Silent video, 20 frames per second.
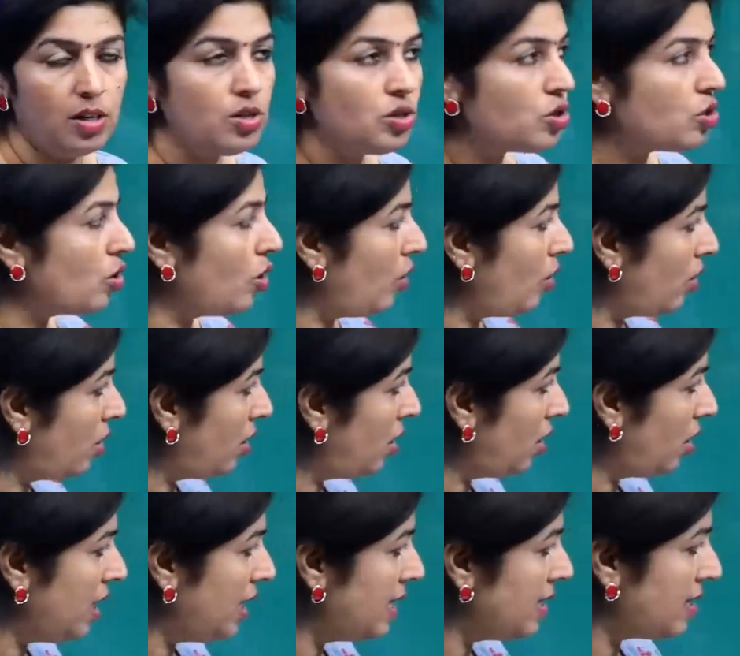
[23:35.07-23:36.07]
So
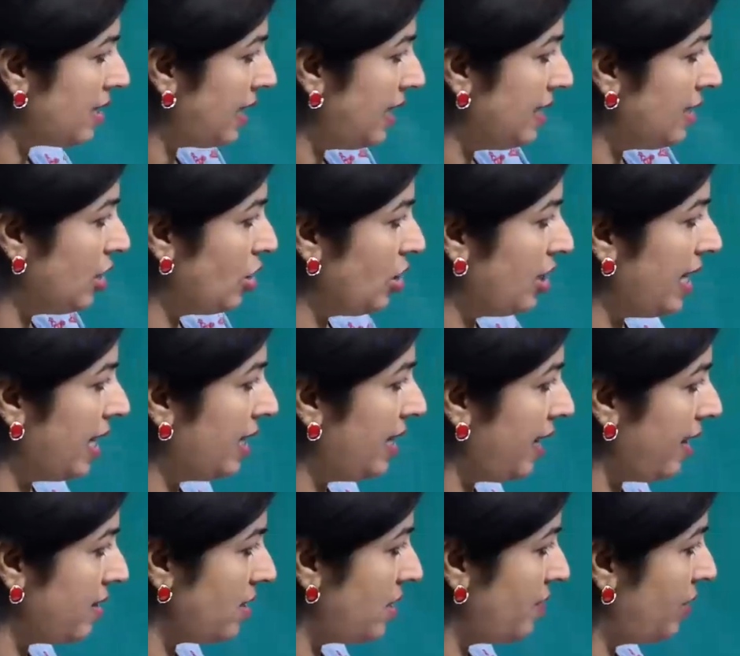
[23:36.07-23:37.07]
it's easy to get the
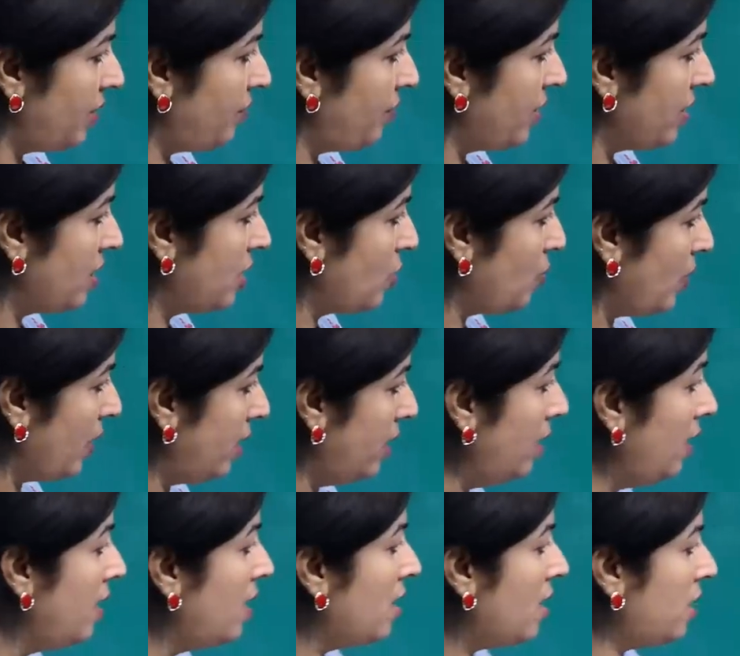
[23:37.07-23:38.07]
answer for the first one.
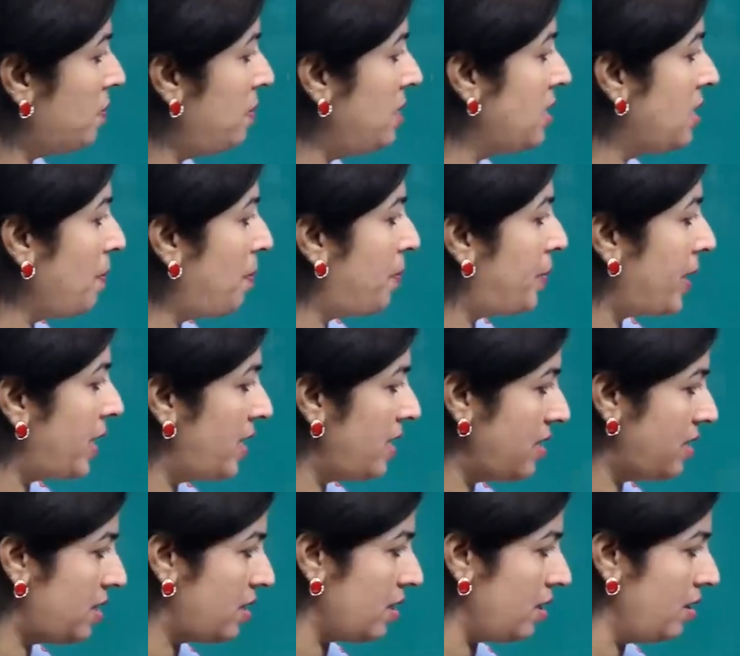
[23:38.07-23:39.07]
That means a
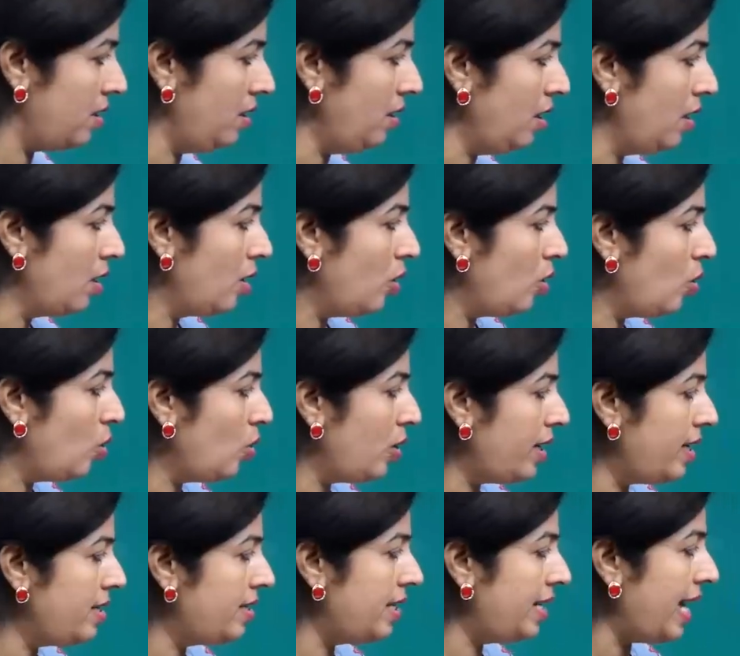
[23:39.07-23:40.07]
person who
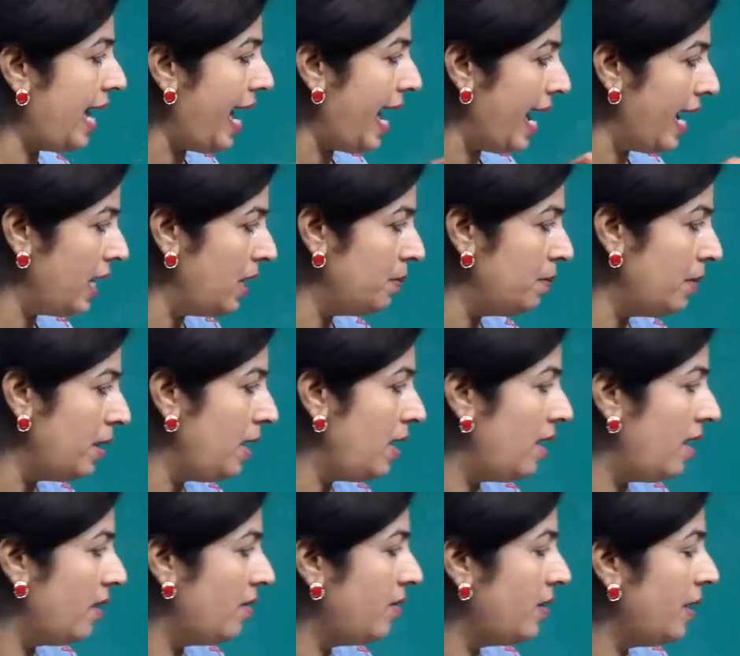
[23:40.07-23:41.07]
is an animal
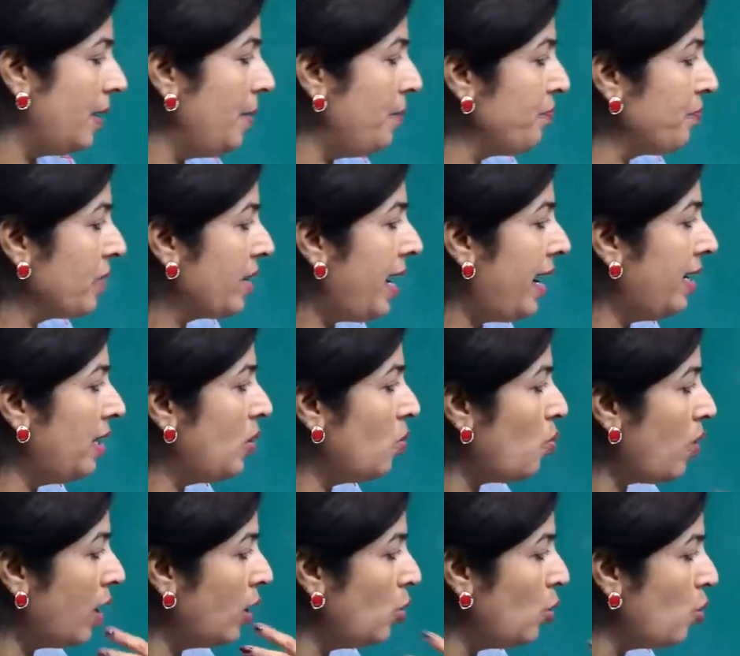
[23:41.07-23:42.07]
lover and the
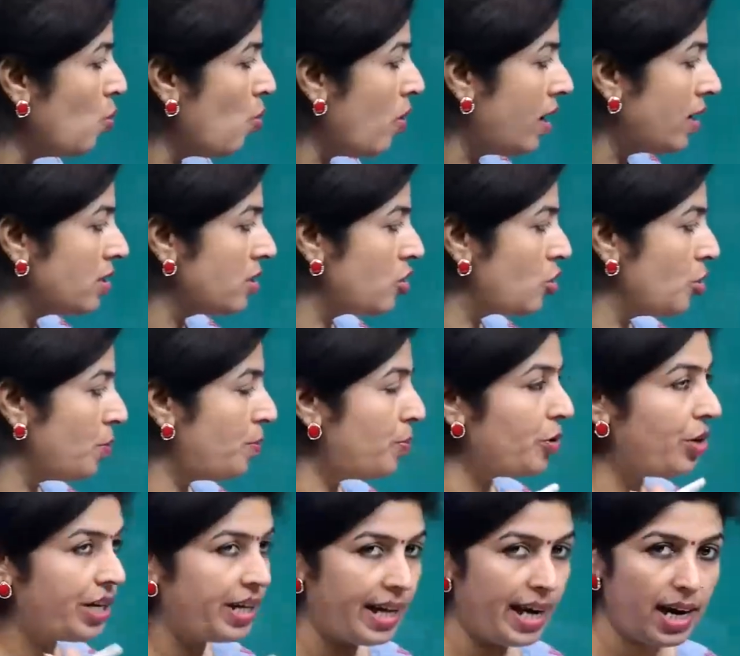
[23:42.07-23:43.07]
one who wants to
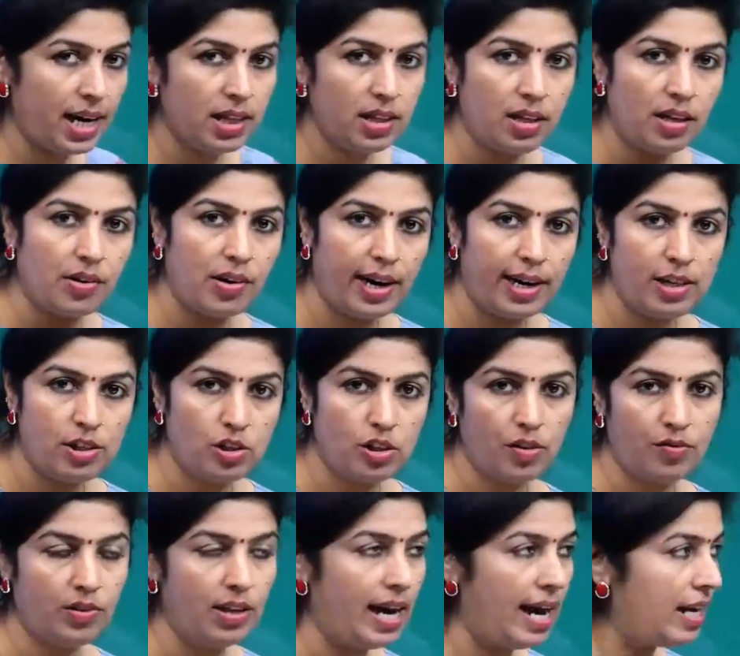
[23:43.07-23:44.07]
protect the rights
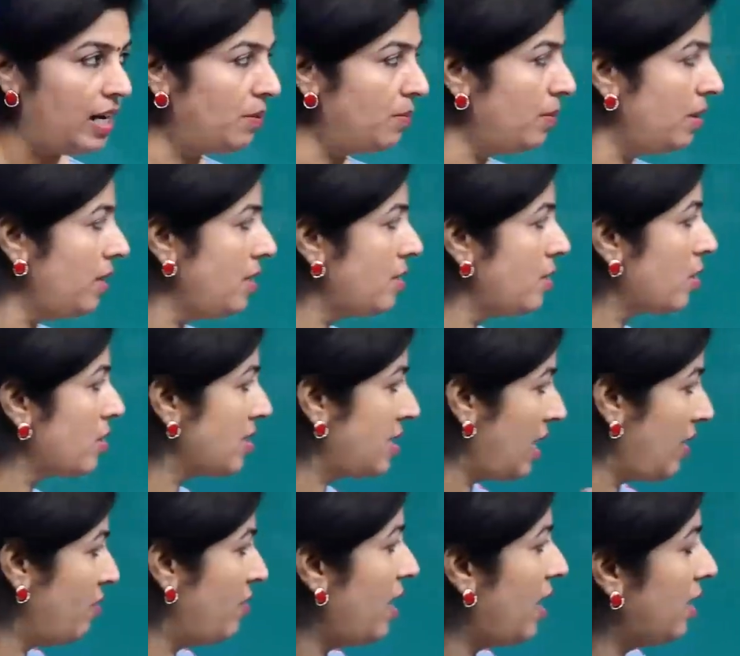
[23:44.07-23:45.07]
of the animals or
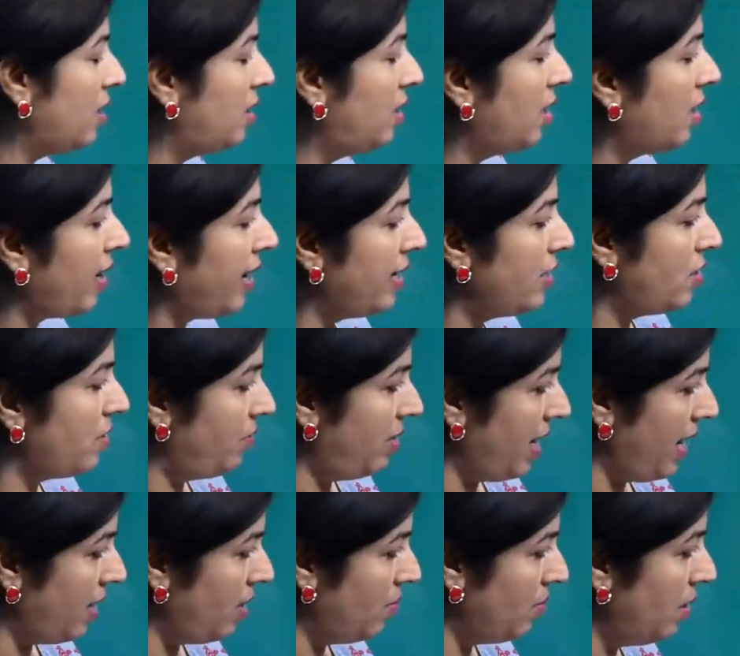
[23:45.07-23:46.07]
safeguard the rights of the
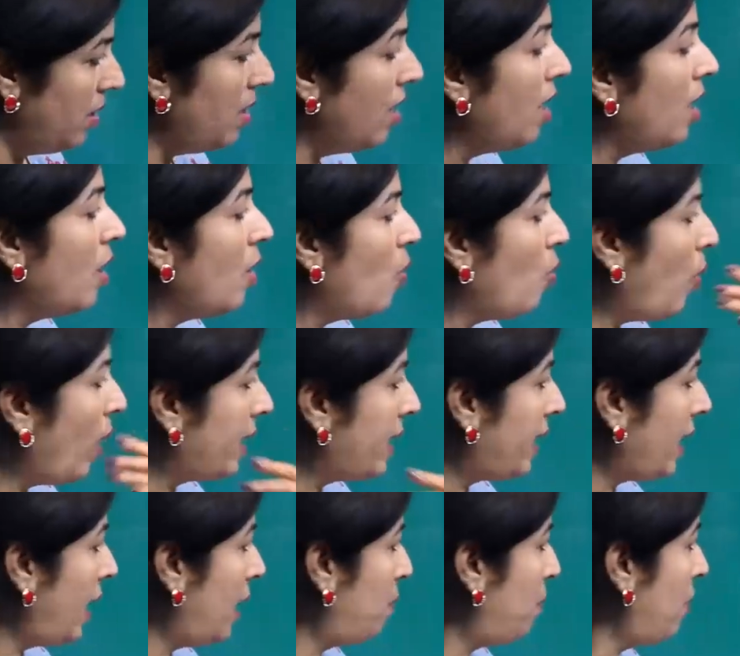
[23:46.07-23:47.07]
animal. What
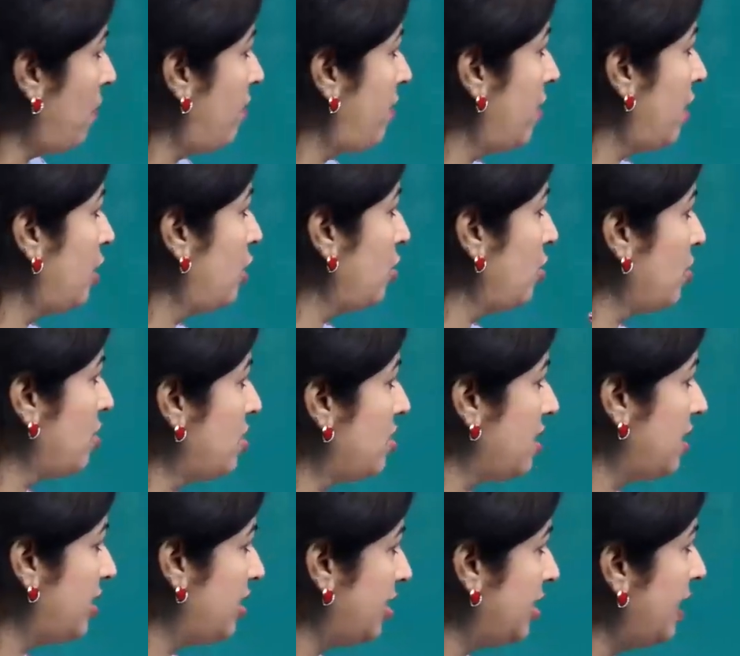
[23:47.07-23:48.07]
type of tourist
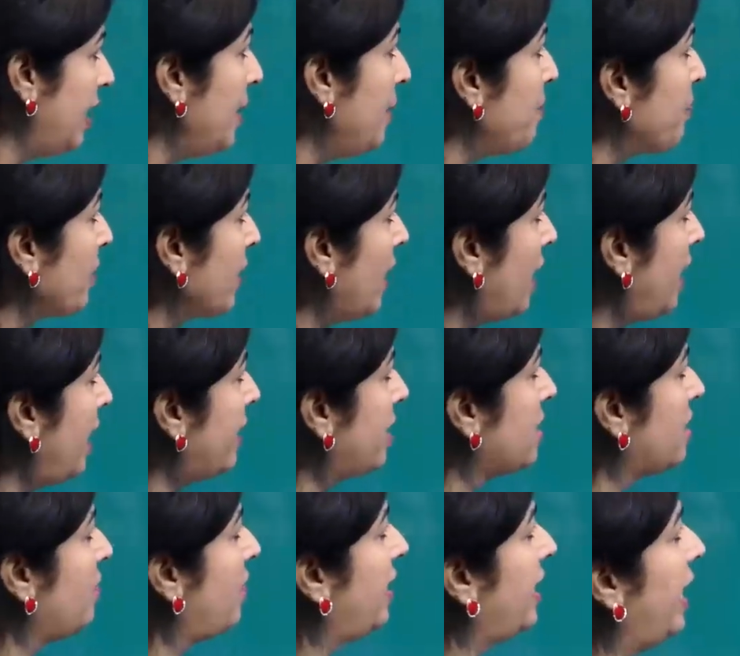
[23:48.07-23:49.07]
is she? Let
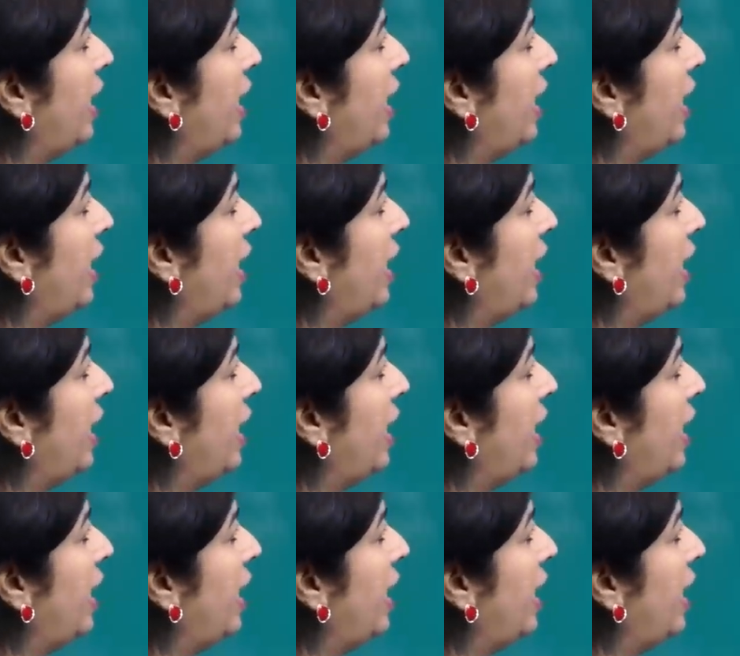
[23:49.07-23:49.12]
us find.